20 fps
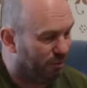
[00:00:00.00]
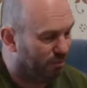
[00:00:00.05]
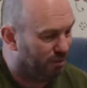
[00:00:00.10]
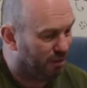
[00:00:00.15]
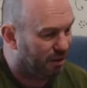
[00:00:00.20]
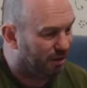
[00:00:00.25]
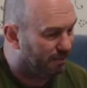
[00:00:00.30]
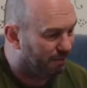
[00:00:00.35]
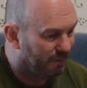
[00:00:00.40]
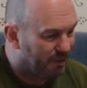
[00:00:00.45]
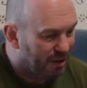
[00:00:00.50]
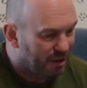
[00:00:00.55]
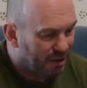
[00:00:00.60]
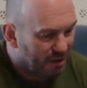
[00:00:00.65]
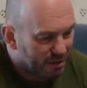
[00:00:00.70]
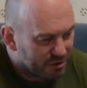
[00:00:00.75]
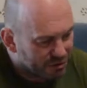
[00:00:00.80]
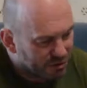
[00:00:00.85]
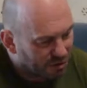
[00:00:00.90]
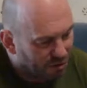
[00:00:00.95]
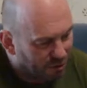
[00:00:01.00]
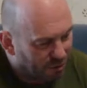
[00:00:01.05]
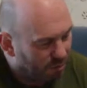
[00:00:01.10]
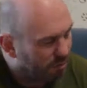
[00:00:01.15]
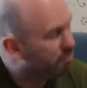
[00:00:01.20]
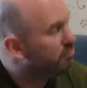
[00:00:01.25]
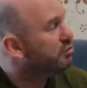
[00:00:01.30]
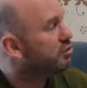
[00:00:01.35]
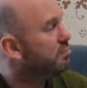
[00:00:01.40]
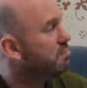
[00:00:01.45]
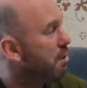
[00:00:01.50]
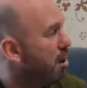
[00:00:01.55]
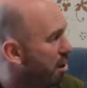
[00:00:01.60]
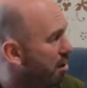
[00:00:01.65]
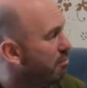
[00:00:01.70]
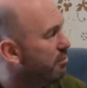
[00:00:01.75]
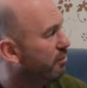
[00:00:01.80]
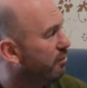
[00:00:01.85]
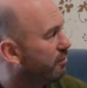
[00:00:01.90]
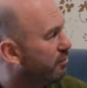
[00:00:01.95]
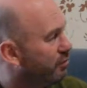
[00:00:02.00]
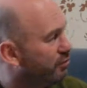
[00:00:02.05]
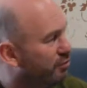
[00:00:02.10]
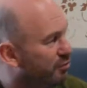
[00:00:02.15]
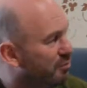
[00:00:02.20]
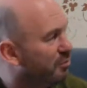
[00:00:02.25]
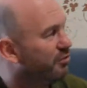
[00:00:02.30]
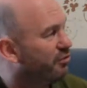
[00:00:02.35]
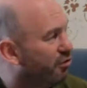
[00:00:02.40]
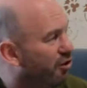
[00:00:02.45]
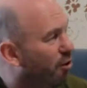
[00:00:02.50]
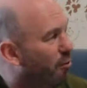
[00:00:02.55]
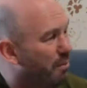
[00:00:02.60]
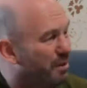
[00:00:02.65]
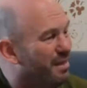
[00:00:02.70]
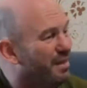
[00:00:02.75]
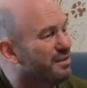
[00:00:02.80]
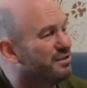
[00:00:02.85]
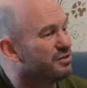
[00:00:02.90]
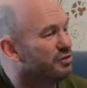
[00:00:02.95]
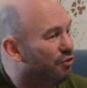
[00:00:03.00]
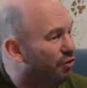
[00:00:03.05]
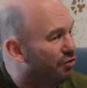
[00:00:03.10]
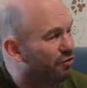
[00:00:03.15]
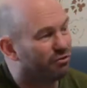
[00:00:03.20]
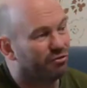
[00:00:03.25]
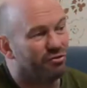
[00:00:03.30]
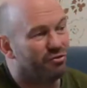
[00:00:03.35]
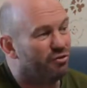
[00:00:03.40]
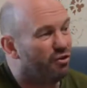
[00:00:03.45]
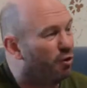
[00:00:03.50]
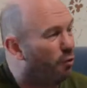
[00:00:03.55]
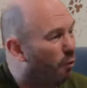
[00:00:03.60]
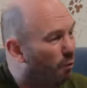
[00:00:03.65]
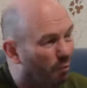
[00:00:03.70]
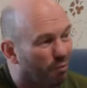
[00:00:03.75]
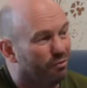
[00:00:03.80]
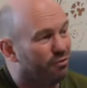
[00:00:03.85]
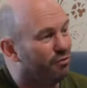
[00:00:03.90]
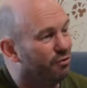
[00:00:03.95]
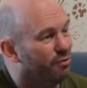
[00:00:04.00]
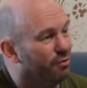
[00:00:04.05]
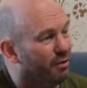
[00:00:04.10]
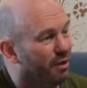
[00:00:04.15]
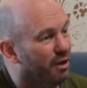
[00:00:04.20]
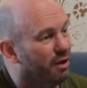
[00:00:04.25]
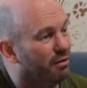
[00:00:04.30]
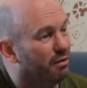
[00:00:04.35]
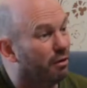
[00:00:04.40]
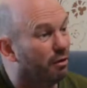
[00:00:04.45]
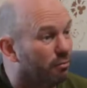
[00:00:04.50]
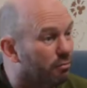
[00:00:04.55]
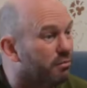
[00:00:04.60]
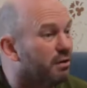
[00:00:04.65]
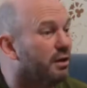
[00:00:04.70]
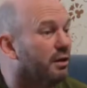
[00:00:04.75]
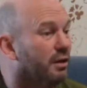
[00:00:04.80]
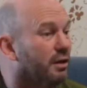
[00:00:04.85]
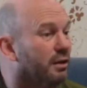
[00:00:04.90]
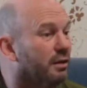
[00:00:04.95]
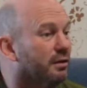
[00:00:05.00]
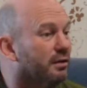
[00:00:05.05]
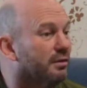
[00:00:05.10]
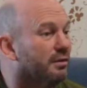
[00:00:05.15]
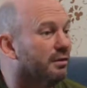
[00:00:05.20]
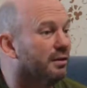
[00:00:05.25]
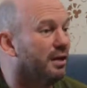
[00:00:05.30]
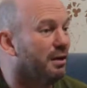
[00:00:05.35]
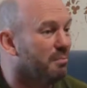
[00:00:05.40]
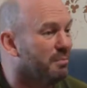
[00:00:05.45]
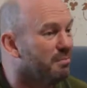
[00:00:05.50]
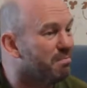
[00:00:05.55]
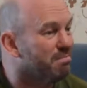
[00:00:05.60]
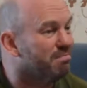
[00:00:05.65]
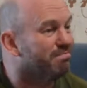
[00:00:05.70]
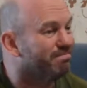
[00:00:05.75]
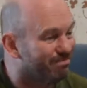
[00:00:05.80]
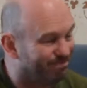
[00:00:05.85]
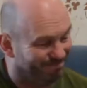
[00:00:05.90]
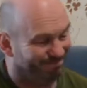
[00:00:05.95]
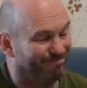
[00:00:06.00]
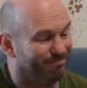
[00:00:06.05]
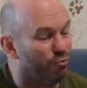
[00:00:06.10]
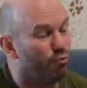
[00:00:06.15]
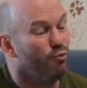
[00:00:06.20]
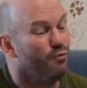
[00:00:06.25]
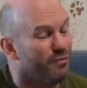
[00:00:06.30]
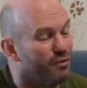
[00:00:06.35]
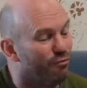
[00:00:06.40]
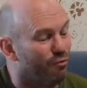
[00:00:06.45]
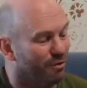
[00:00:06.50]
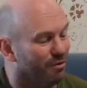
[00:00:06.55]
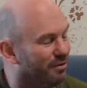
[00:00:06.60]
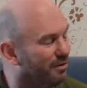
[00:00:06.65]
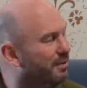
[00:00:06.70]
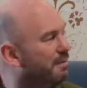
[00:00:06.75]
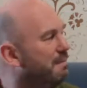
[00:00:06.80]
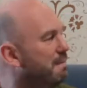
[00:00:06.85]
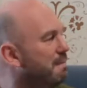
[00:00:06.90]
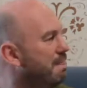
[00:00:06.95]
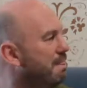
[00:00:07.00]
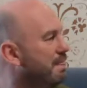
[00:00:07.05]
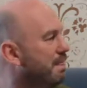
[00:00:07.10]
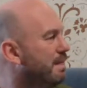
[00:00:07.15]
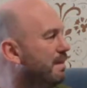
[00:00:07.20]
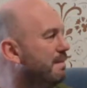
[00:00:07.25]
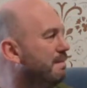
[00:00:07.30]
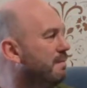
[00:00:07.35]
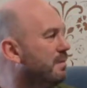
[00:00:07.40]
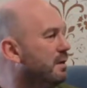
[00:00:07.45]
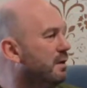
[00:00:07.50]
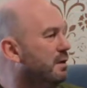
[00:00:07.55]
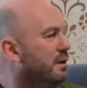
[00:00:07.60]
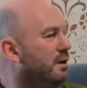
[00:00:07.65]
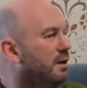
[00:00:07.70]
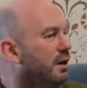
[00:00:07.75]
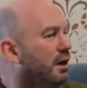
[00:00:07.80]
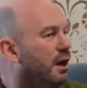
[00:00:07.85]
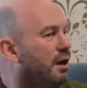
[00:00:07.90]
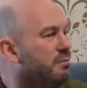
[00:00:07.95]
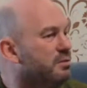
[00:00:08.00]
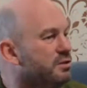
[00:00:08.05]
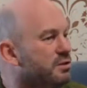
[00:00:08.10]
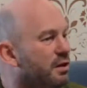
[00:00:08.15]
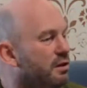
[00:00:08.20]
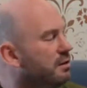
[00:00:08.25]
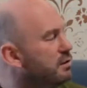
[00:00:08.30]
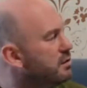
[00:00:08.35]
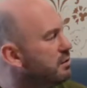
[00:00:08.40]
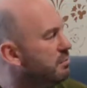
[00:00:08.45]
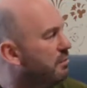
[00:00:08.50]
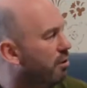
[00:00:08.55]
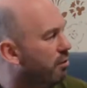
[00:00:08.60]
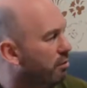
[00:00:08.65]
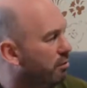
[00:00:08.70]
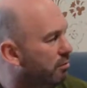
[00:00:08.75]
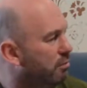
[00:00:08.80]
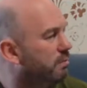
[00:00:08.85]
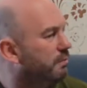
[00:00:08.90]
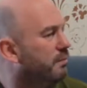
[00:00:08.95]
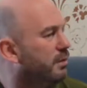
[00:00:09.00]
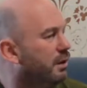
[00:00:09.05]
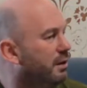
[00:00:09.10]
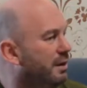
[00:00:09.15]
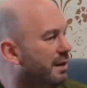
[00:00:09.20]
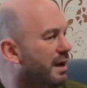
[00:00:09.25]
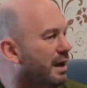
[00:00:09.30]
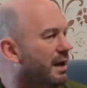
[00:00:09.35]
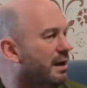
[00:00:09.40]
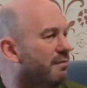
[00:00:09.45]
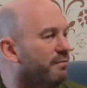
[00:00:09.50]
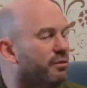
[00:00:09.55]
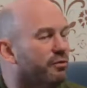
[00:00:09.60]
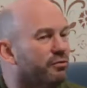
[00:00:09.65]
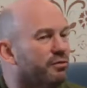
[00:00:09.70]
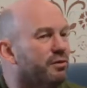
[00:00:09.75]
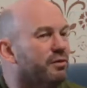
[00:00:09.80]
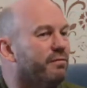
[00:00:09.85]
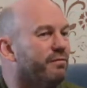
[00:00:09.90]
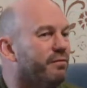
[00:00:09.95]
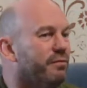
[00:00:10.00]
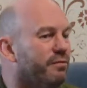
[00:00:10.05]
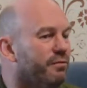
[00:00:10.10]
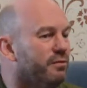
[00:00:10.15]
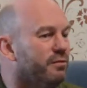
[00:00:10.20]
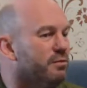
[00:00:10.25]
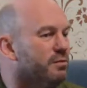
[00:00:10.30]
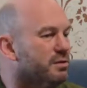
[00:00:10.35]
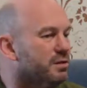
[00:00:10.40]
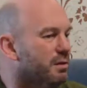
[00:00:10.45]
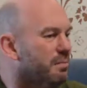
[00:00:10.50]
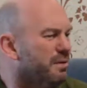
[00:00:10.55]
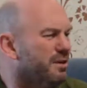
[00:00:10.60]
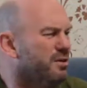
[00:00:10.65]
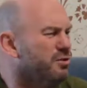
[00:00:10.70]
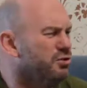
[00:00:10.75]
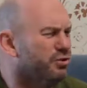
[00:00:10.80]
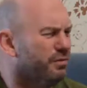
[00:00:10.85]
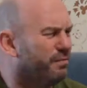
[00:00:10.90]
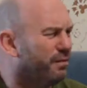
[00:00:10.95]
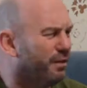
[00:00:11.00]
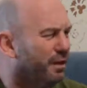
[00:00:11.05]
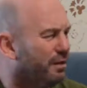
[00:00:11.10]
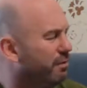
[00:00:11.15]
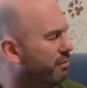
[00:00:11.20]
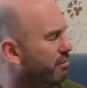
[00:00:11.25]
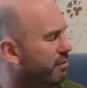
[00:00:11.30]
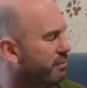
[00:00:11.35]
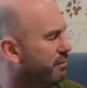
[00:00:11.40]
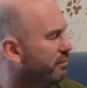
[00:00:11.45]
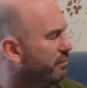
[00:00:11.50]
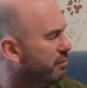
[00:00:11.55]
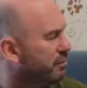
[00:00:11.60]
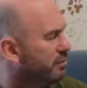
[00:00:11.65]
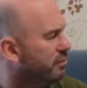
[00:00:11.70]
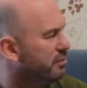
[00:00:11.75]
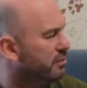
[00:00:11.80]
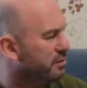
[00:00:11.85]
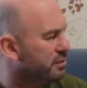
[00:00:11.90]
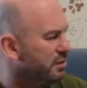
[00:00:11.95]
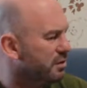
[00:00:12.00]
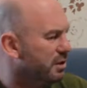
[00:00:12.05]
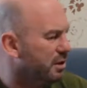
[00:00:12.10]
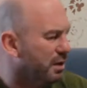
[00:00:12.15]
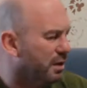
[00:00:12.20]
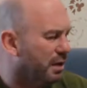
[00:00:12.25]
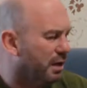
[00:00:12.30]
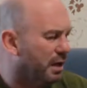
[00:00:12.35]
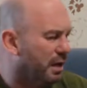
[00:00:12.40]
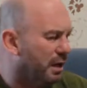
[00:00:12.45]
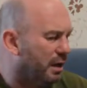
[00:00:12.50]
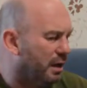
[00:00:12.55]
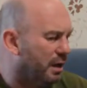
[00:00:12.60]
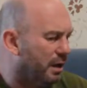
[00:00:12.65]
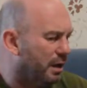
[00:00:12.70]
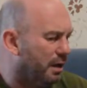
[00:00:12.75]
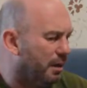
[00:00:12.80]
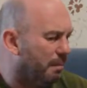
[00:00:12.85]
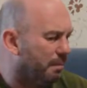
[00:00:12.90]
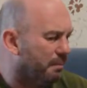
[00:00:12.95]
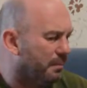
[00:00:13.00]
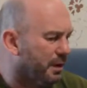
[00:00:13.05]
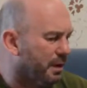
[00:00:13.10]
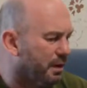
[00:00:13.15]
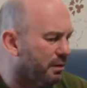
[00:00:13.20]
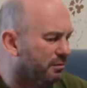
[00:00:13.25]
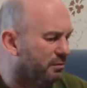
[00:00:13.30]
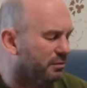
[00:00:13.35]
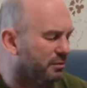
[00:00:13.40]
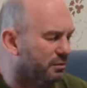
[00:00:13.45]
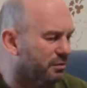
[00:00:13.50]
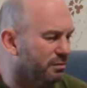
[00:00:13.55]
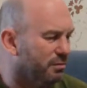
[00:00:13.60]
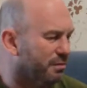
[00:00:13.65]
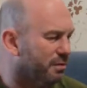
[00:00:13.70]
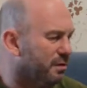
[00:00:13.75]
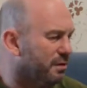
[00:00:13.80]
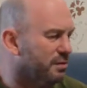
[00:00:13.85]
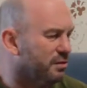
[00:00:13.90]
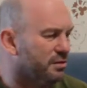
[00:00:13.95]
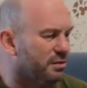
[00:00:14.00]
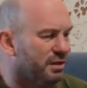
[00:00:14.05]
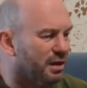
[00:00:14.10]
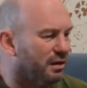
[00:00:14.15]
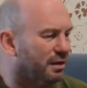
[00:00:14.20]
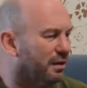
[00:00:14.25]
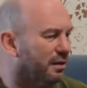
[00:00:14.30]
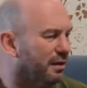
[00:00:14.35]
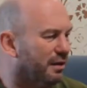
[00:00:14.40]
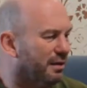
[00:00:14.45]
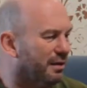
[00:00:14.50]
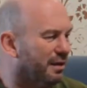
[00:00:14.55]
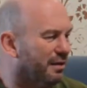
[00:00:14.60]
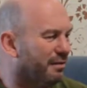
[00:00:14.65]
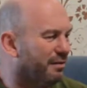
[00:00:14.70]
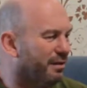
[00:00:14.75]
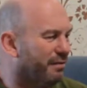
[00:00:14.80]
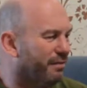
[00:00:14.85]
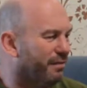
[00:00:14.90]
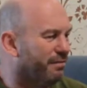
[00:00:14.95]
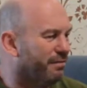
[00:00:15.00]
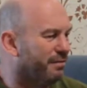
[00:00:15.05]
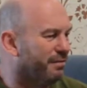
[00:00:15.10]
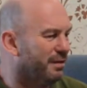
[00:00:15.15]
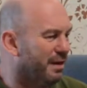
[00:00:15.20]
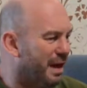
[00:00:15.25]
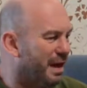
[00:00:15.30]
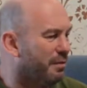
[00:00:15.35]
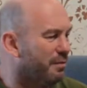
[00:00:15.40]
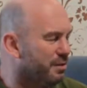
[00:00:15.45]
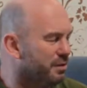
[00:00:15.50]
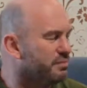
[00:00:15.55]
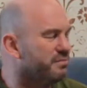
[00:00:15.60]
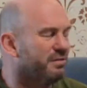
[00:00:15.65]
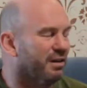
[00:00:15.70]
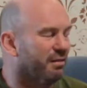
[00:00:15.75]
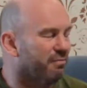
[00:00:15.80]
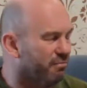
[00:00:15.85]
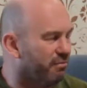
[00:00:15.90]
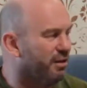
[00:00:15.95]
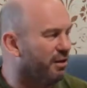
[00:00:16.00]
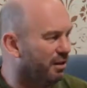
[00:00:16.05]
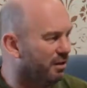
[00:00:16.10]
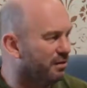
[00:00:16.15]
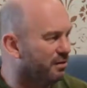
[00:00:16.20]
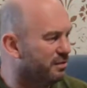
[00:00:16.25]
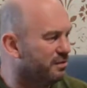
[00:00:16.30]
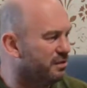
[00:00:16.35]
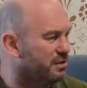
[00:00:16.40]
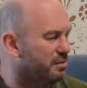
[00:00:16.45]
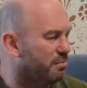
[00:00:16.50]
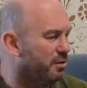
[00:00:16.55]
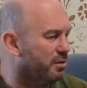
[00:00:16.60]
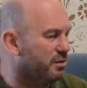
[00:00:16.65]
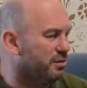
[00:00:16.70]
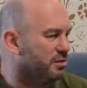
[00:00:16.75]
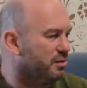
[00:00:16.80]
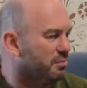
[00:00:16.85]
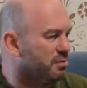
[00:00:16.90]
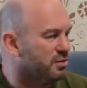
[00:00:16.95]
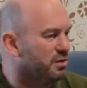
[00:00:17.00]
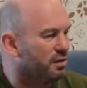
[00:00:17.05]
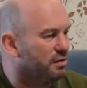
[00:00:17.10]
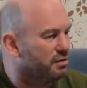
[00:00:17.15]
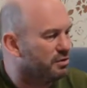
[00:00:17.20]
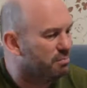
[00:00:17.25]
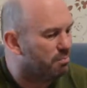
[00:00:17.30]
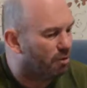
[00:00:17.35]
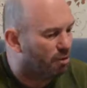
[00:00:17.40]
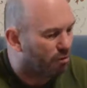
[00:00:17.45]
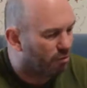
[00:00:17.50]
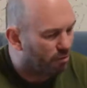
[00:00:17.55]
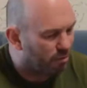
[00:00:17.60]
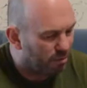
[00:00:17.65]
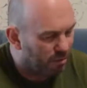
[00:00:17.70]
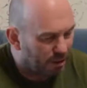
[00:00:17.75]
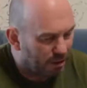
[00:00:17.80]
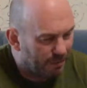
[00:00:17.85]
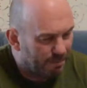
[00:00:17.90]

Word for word: Okay, so smart move because someone told me that's nuts and no one would do that. Oh really? Let me. So the yoga, how many days a week do you do yoga? I'm starting tomorrow again. I've not done it for a few years. I've been injured for like three, four years, okay. um, and I'll do things gently. And then if I, now it's like really listen to the body. So I'm starting tomorrow.